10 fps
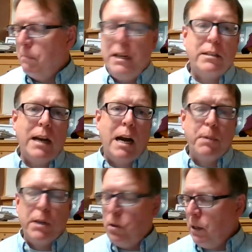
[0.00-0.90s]
It's an
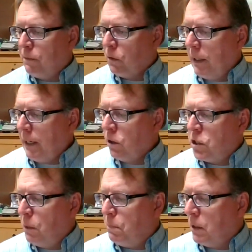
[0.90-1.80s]
opportunity for
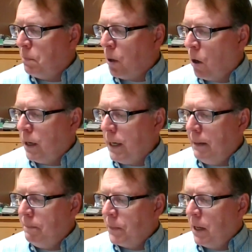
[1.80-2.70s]
leadership in the
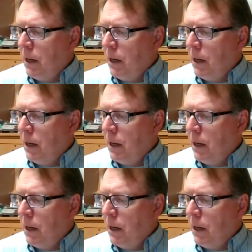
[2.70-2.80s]
party.